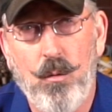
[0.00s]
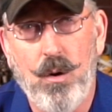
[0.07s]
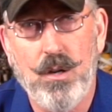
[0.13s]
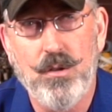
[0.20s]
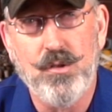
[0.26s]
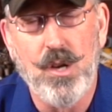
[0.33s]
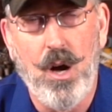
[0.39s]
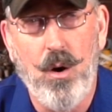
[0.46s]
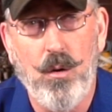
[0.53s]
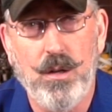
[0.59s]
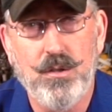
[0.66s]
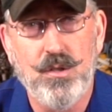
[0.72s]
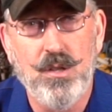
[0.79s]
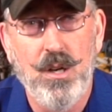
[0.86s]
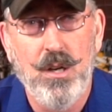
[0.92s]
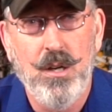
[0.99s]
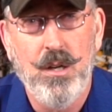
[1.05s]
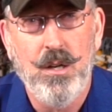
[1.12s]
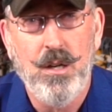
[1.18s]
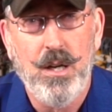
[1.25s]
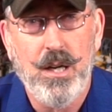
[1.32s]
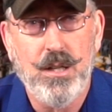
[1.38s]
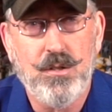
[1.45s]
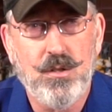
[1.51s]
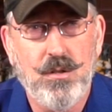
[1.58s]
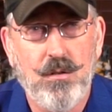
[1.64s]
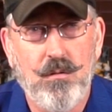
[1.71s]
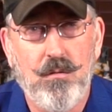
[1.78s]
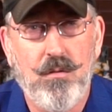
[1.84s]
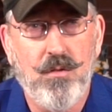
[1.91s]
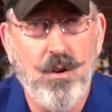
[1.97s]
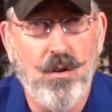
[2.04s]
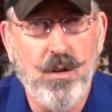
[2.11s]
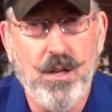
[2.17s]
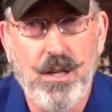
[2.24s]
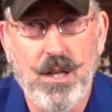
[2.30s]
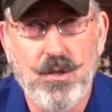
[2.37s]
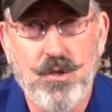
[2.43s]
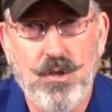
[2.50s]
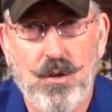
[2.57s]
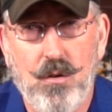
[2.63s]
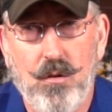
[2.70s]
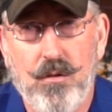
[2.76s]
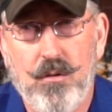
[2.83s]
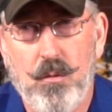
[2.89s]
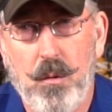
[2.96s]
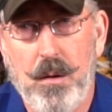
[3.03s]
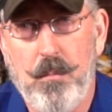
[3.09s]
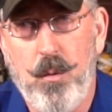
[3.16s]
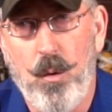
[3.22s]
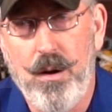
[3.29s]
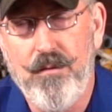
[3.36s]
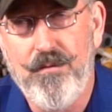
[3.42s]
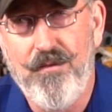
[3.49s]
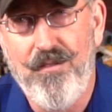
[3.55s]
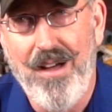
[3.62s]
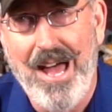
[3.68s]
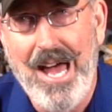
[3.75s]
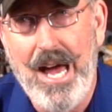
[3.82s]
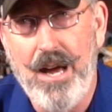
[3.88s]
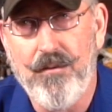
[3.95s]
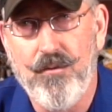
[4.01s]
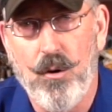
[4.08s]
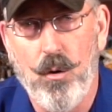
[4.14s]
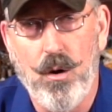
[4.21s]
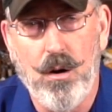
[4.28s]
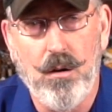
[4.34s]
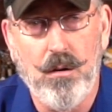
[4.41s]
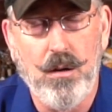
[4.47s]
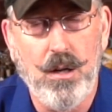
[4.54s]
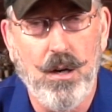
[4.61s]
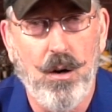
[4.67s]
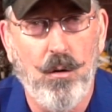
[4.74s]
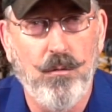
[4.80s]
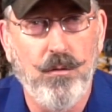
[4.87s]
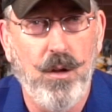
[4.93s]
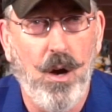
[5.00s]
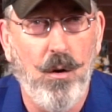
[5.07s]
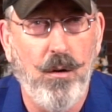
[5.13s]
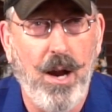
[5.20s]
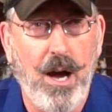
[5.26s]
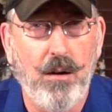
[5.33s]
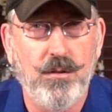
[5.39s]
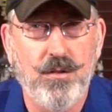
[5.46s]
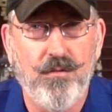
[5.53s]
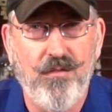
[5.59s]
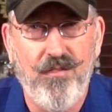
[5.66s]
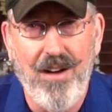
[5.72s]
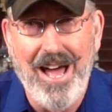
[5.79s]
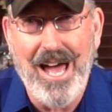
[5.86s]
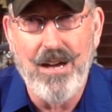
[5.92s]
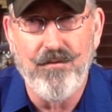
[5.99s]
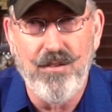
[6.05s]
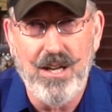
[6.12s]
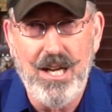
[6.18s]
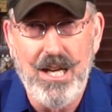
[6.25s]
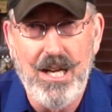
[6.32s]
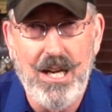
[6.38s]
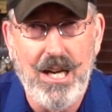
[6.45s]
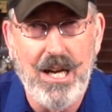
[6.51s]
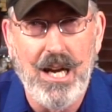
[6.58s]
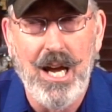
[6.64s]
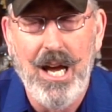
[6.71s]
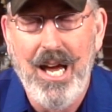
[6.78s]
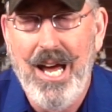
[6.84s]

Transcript: was, oh, it's 3rd edition or 3.5, or, no, now it's 5e.